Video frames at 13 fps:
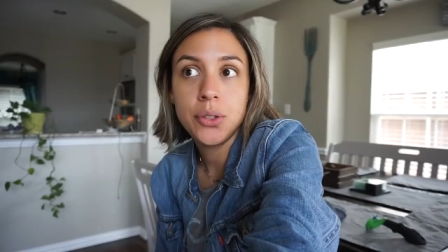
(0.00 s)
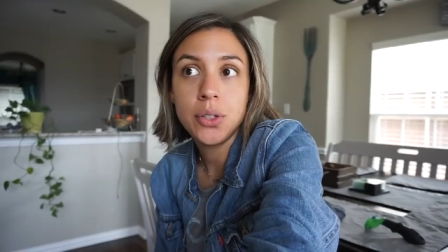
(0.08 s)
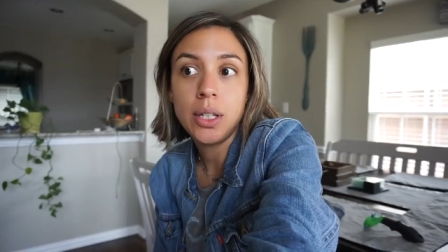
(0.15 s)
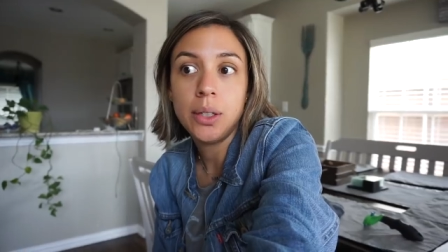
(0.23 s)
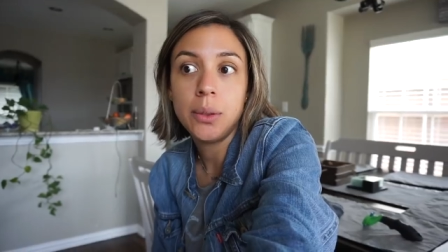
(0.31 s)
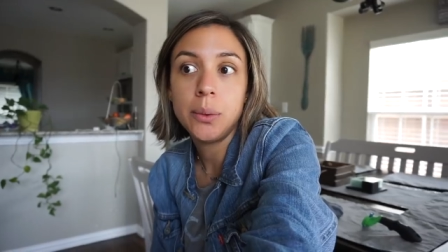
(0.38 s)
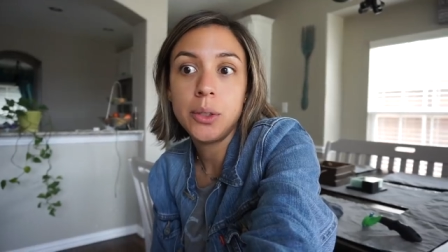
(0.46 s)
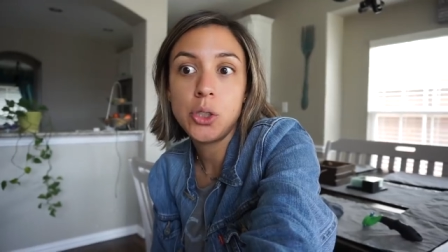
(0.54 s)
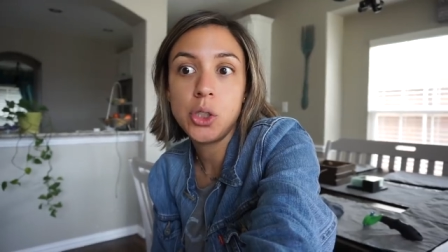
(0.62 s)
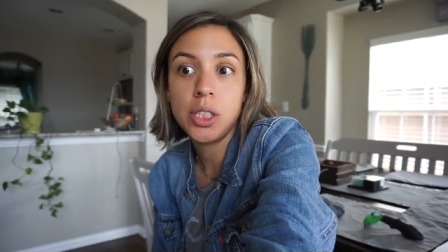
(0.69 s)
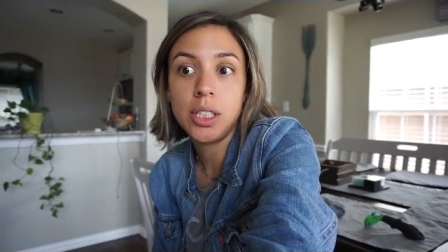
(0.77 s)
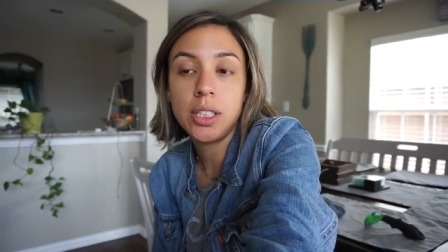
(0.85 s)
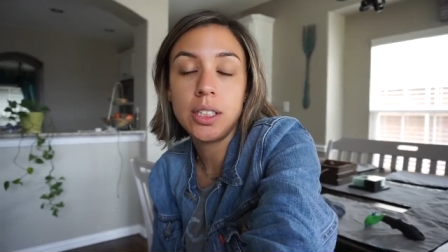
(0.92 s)
So
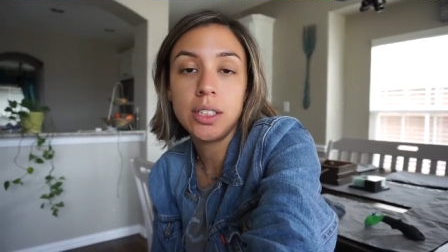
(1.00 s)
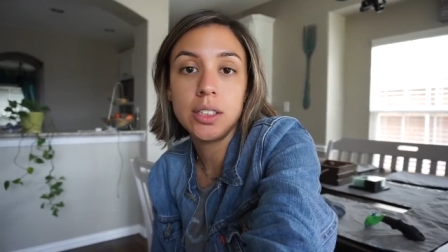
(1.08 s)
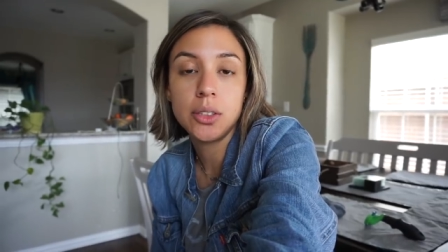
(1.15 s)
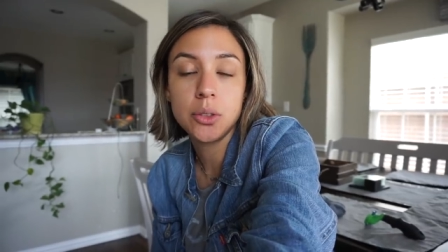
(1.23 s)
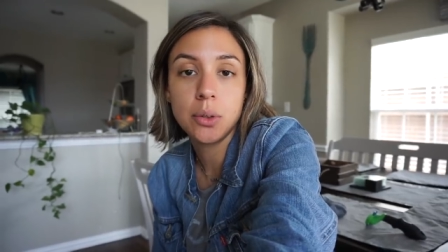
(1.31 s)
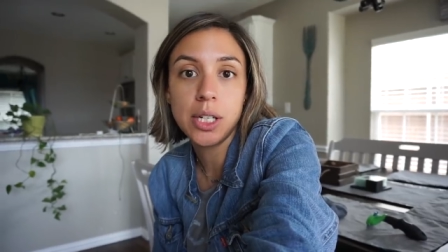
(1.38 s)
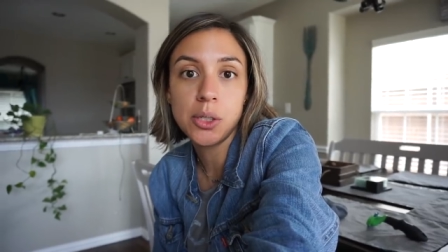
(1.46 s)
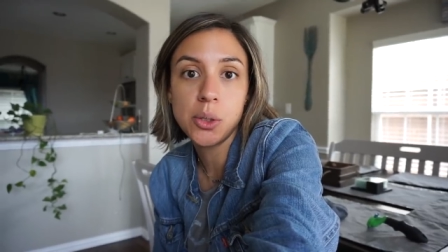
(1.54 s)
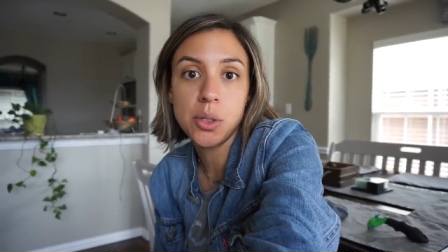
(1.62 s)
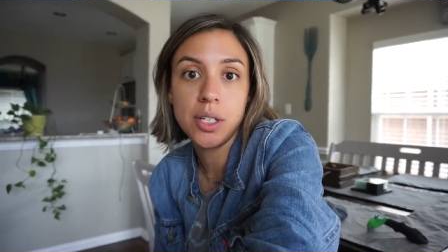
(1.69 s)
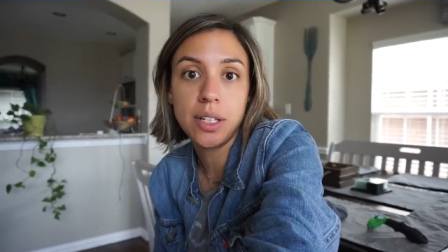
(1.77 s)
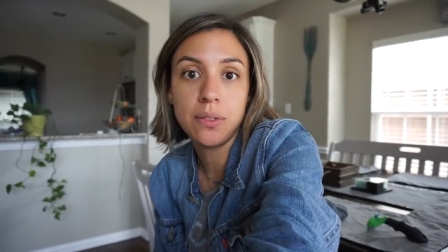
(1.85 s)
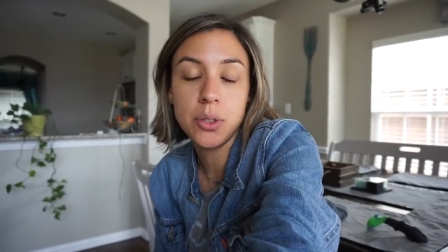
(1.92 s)
she'll scratch
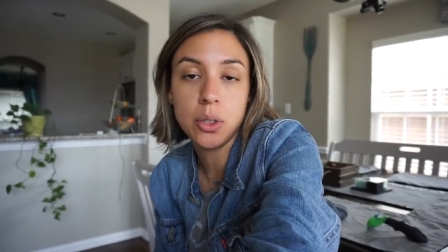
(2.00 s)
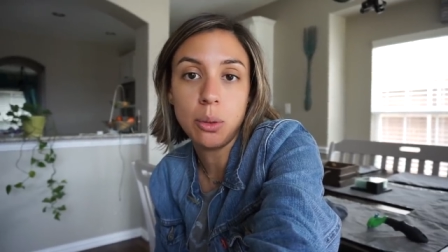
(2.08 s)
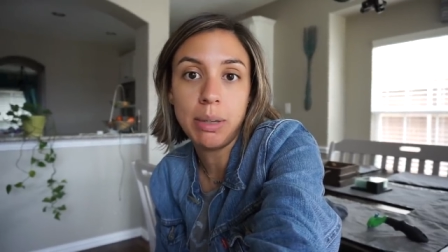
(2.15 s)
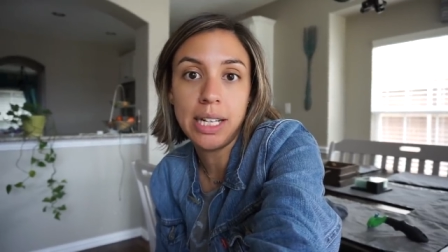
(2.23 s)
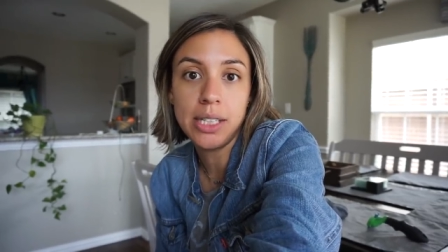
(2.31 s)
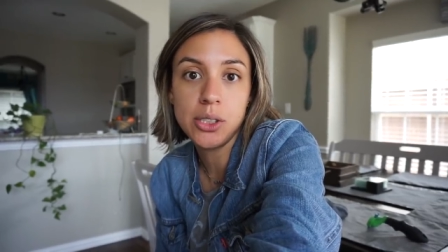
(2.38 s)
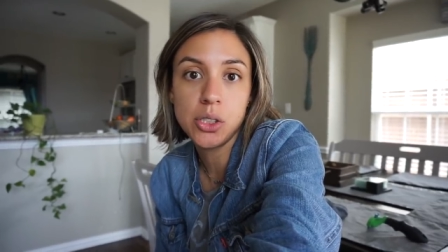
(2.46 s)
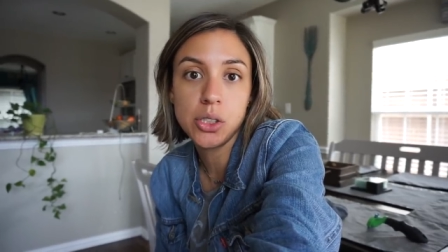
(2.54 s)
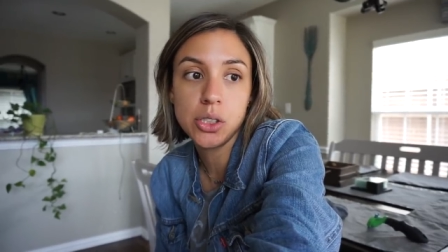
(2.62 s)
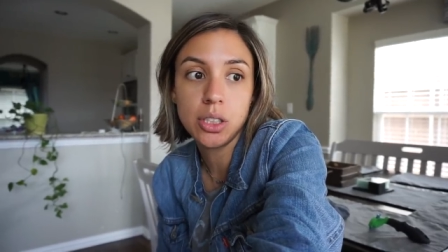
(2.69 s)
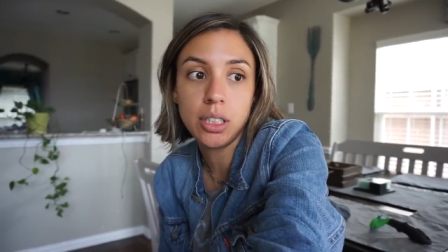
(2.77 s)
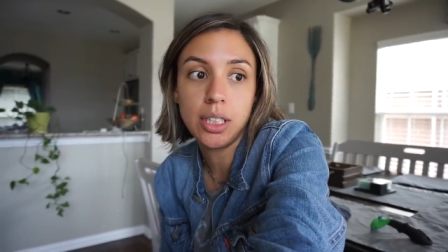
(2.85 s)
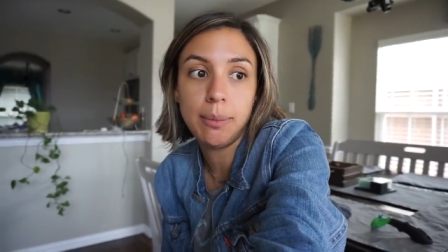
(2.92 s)
herself so
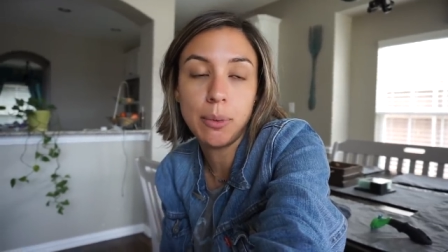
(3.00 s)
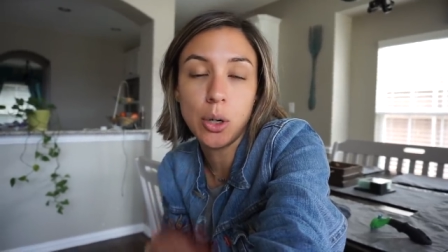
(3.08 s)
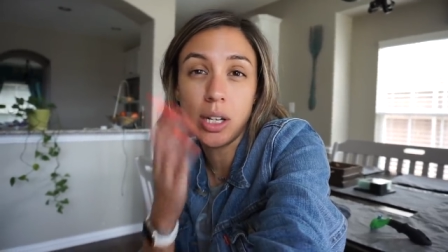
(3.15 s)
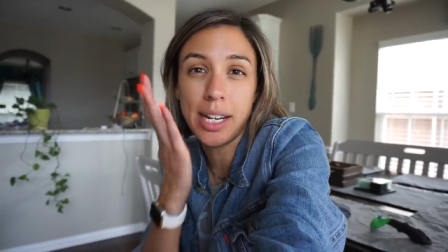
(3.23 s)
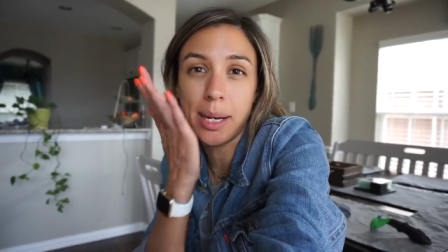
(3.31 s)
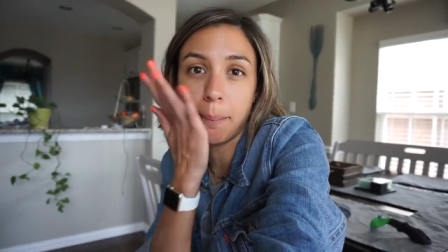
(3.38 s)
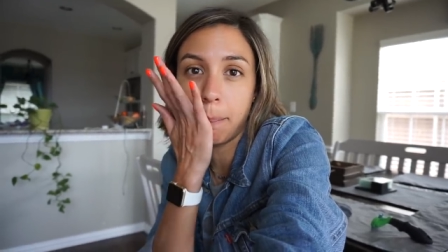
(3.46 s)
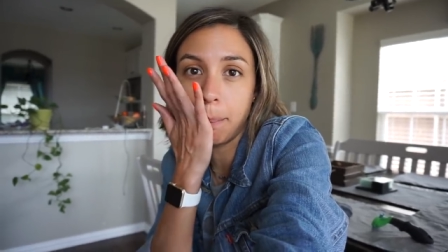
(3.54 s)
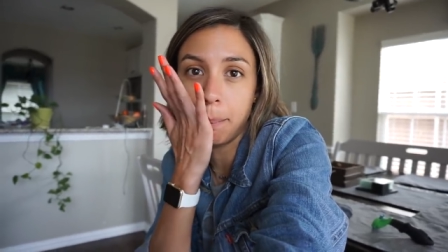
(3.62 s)
much um, or like